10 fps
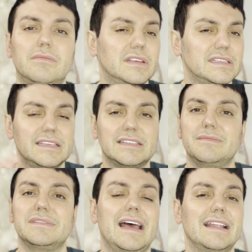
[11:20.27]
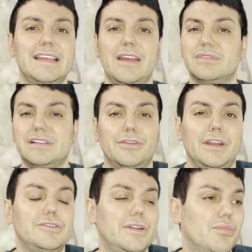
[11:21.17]
the system that day was there
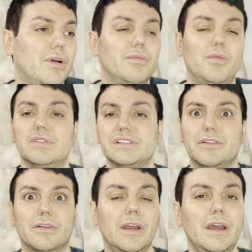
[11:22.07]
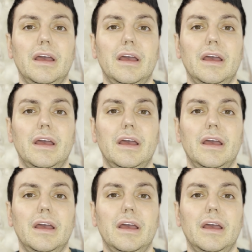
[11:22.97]
an internet problem was there